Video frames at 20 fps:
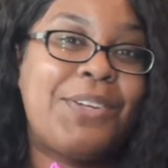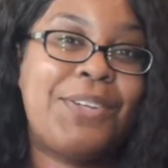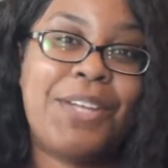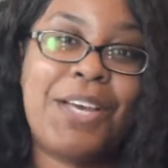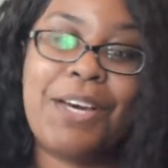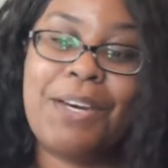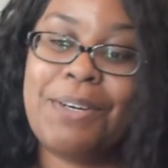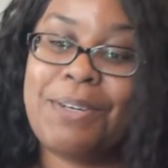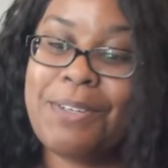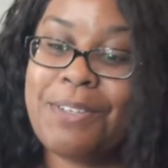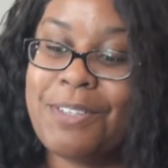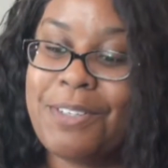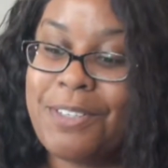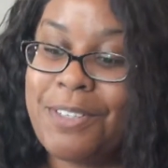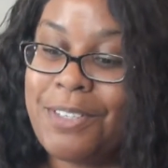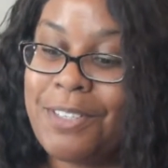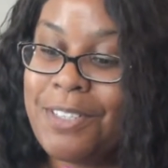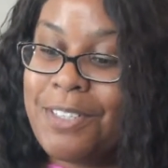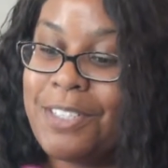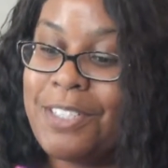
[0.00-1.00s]
know.
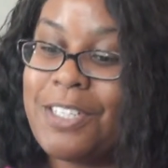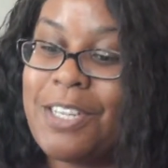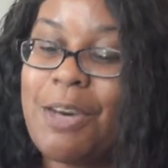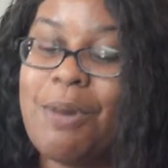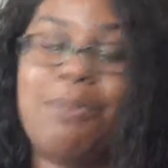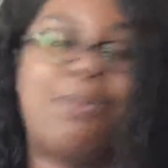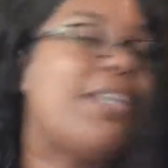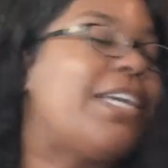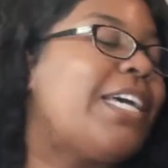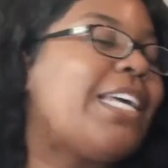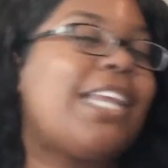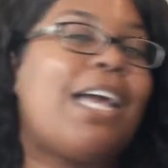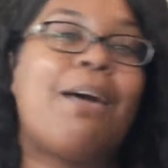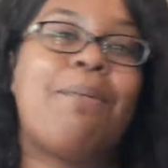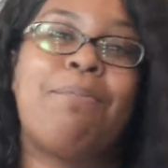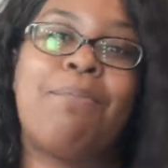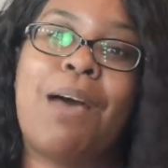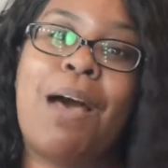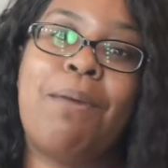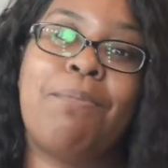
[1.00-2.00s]
So because
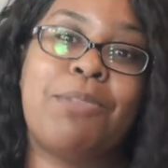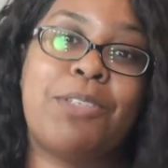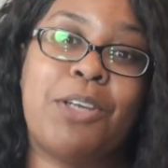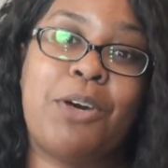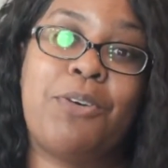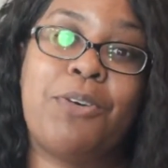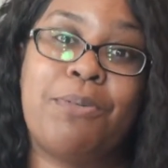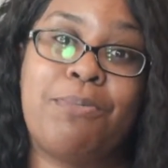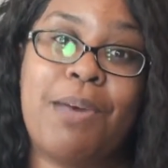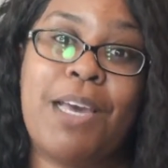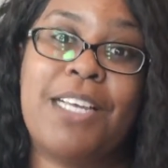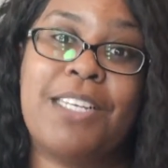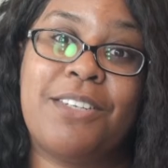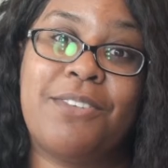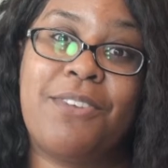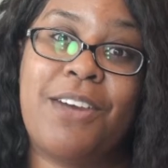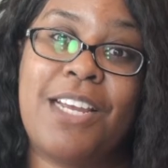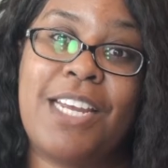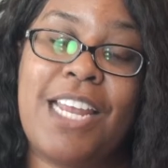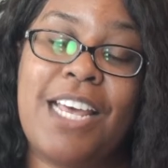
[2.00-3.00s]
I'm so
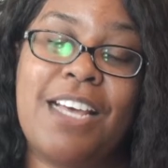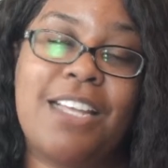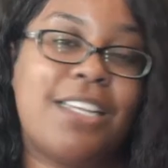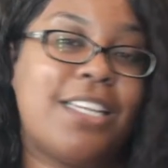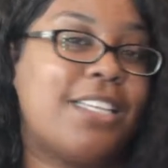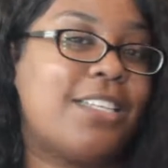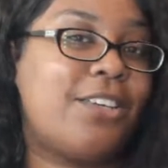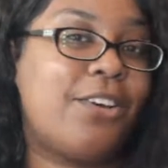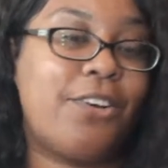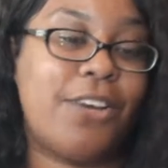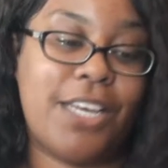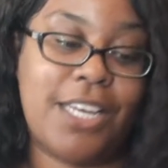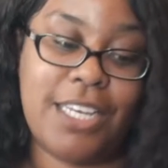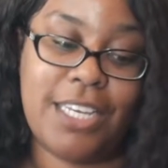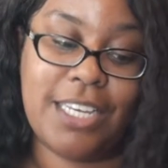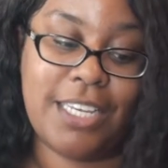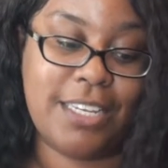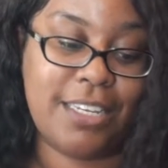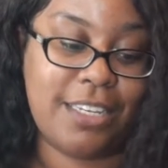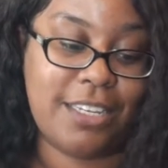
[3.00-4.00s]
impatient right now, let's go ahead
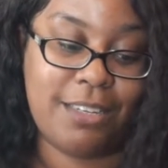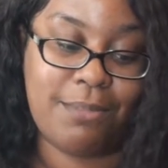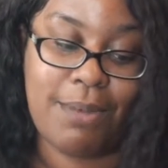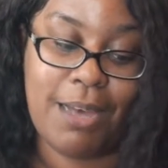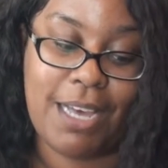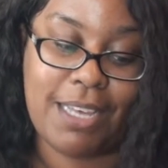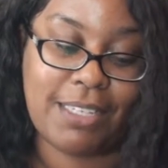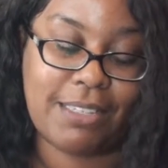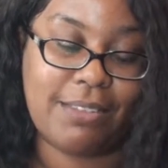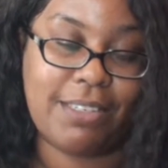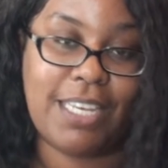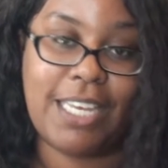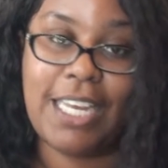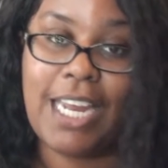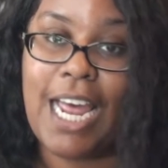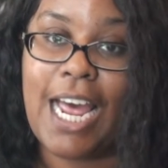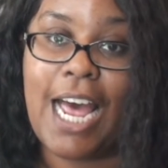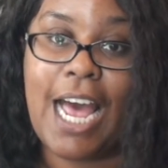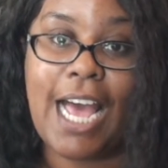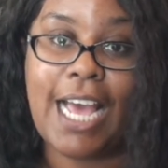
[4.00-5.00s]
and get in this box because
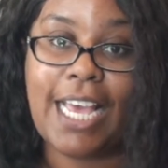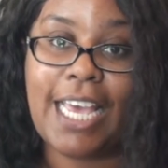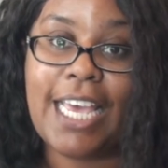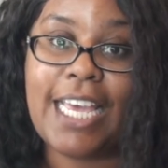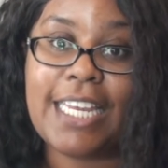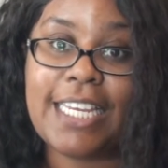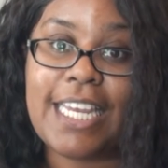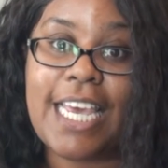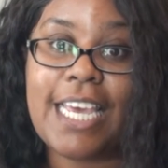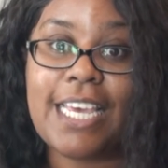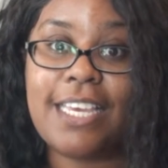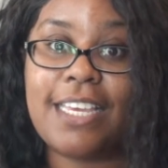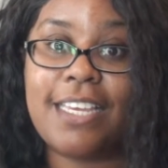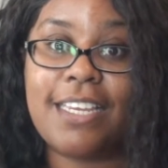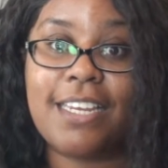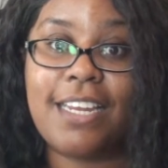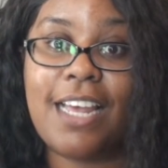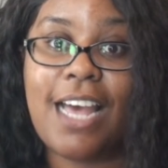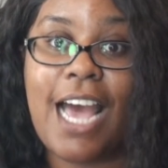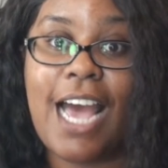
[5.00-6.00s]
I can't take
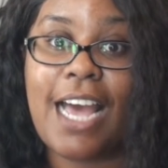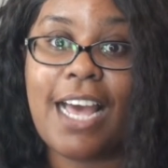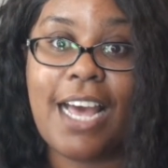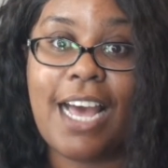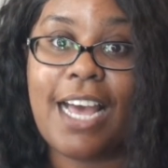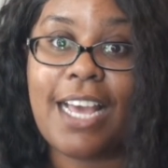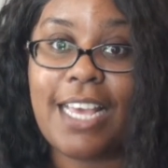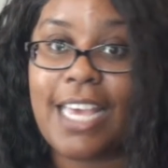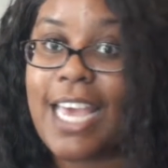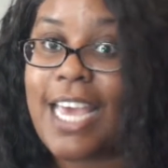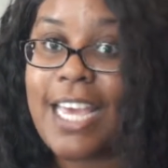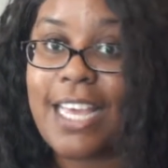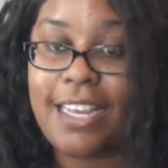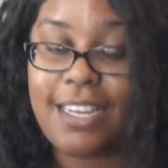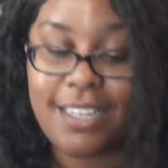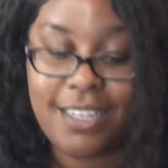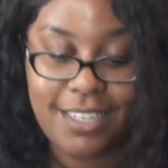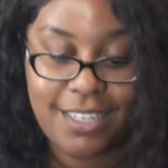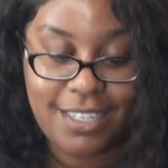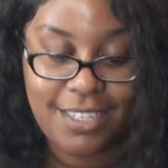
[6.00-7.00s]
it.
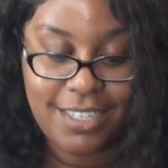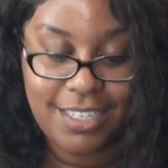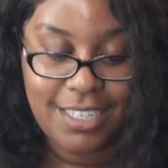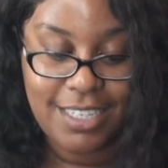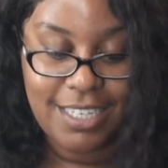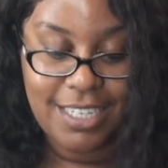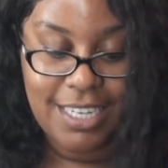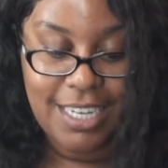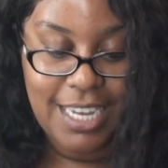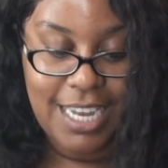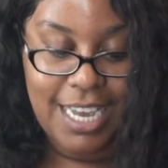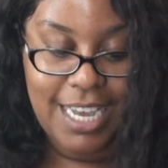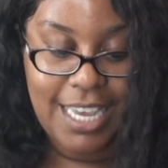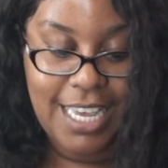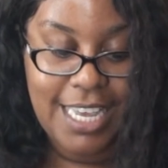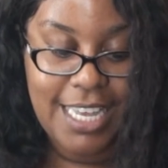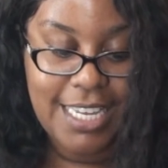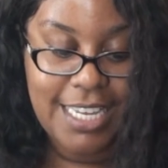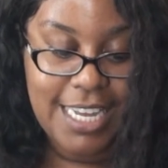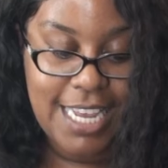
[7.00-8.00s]
I
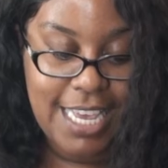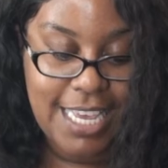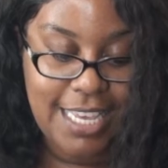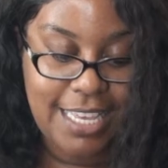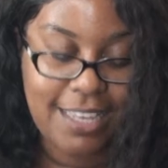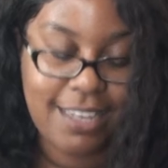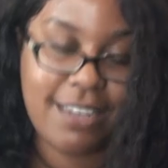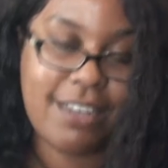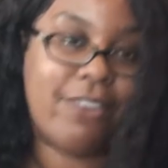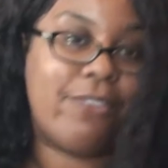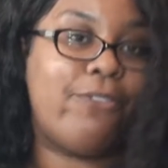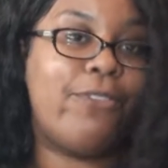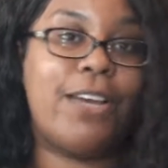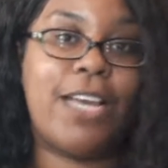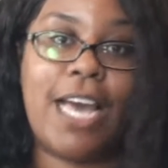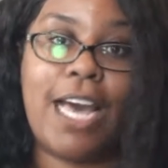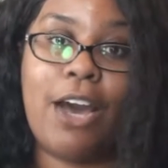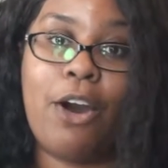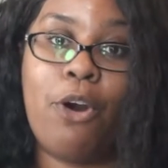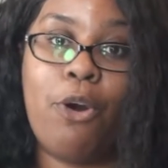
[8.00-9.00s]
can't take it. We
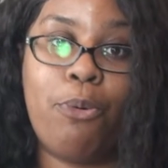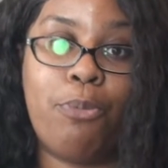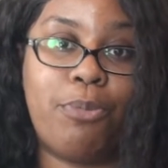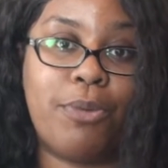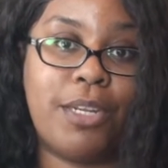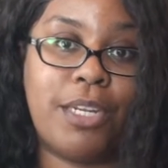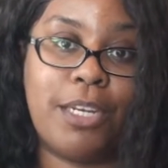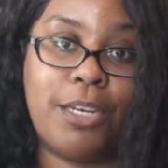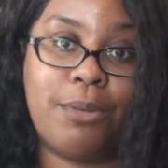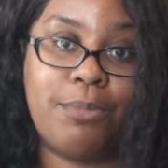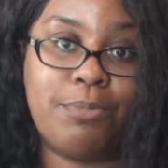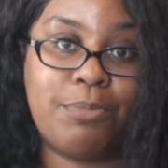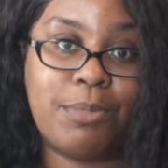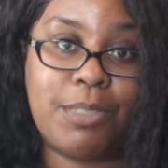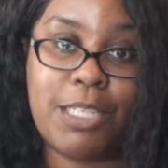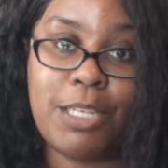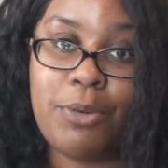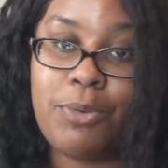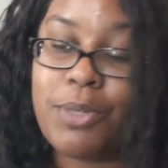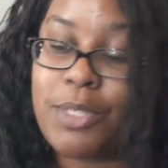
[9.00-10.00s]
gotta open up,
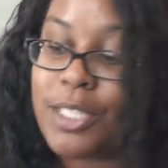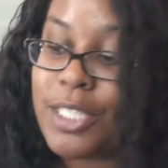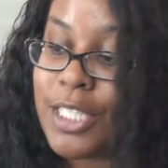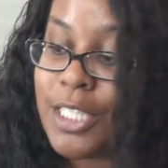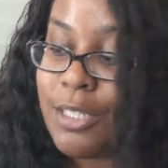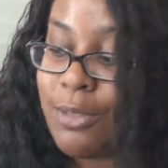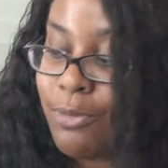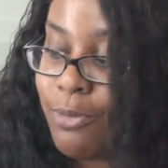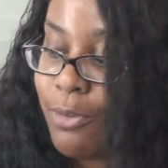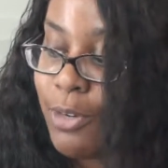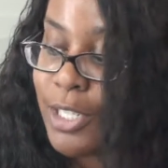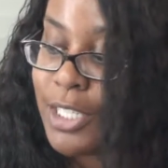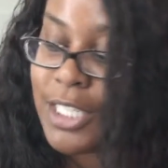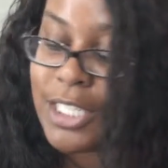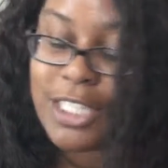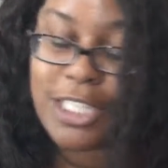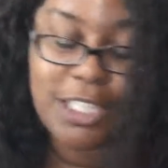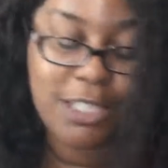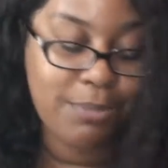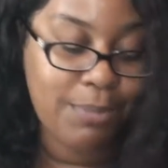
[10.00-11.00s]
see what's
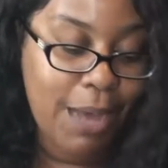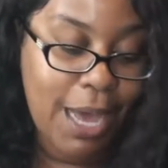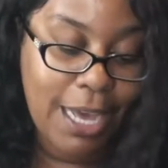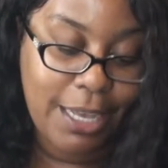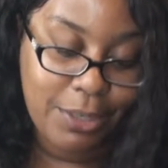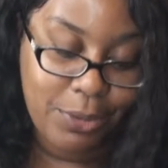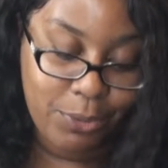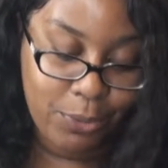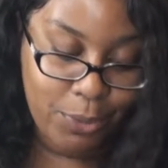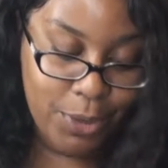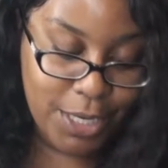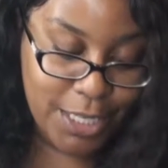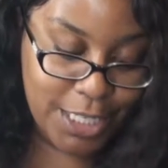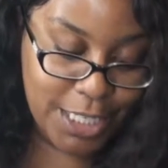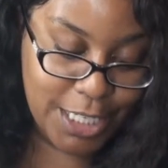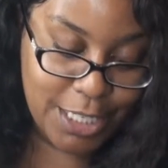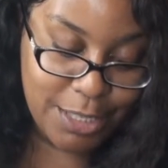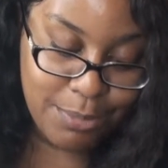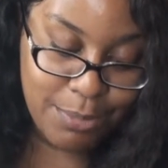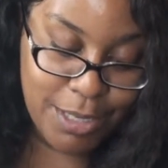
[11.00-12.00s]
in this box. What's
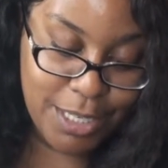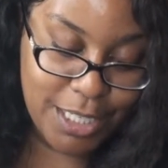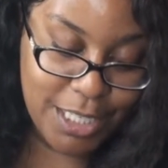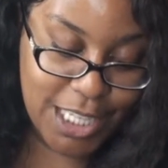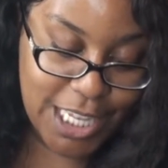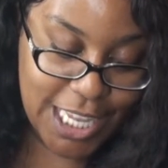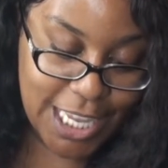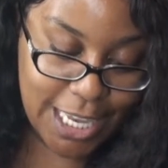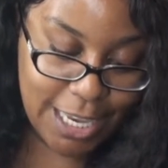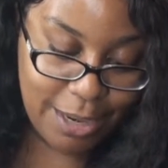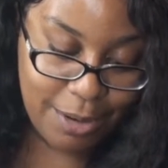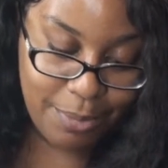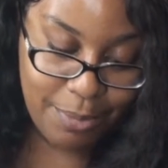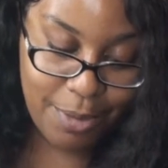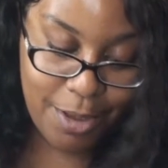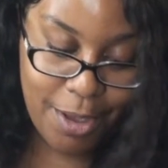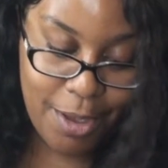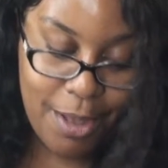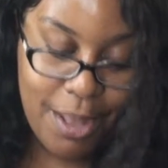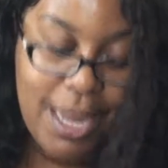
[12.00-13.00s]
this month theme?
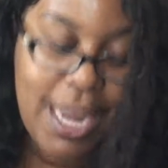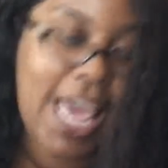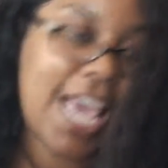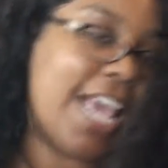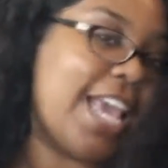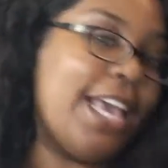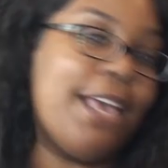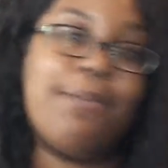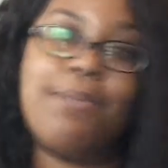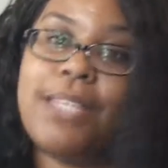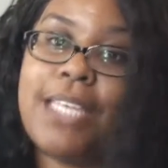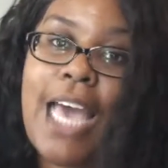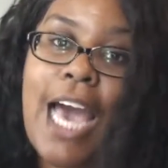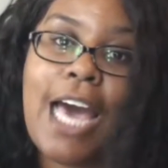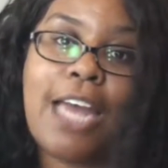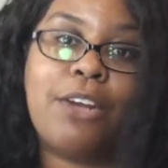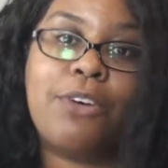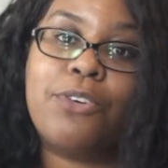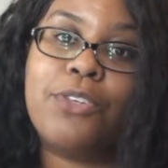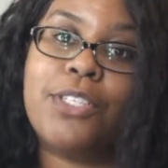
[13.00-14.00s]
Like Ipsy,
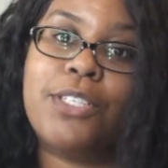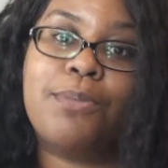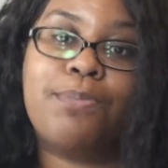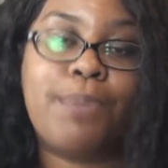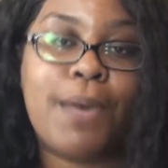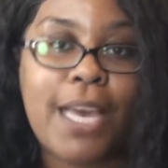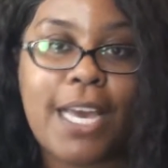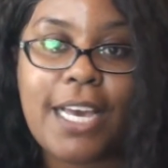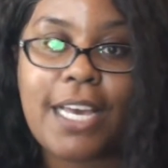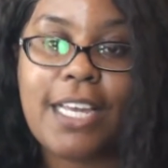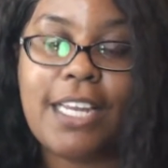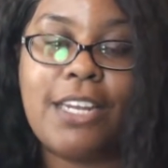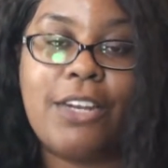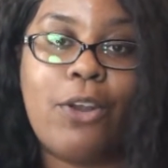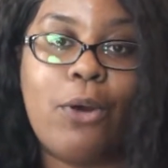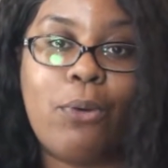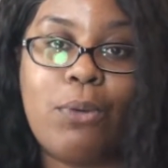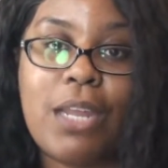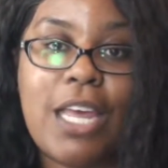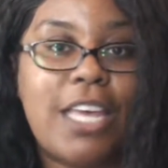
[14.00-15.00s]
I don't expect
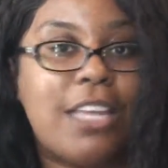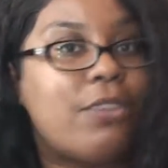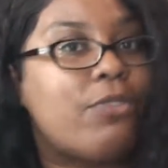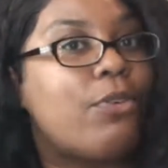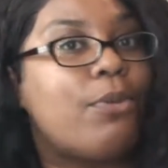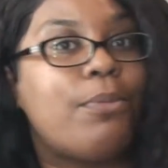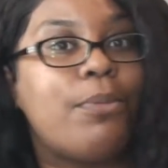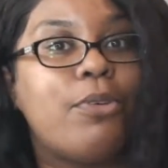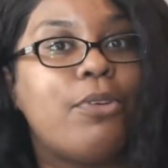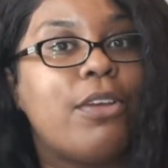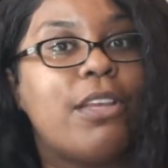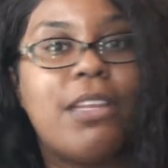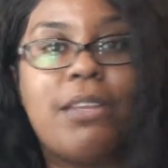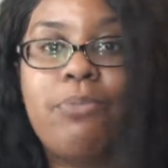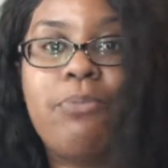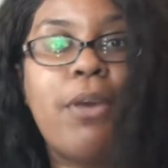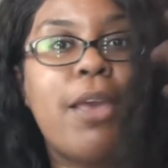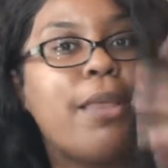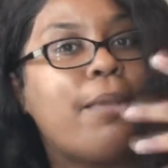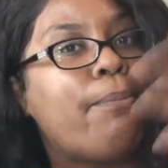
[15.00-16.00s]
no less from you.
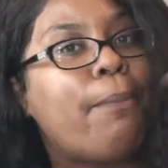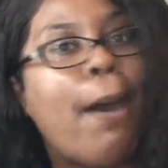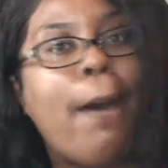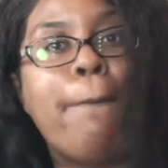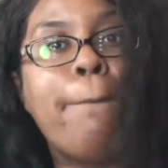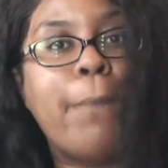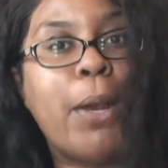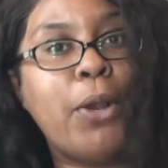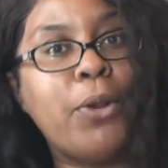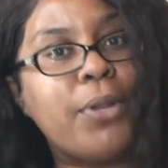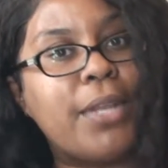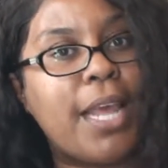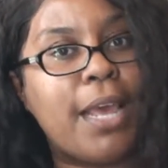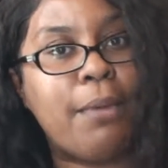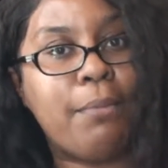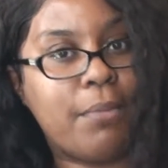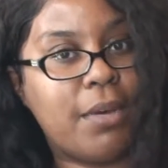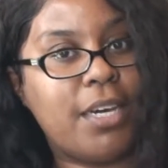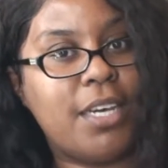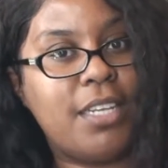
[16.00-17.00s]
It's my birthday
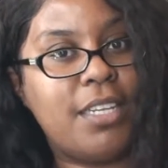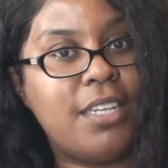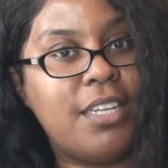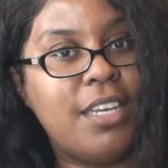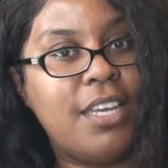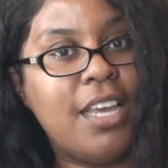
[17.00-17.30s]
month.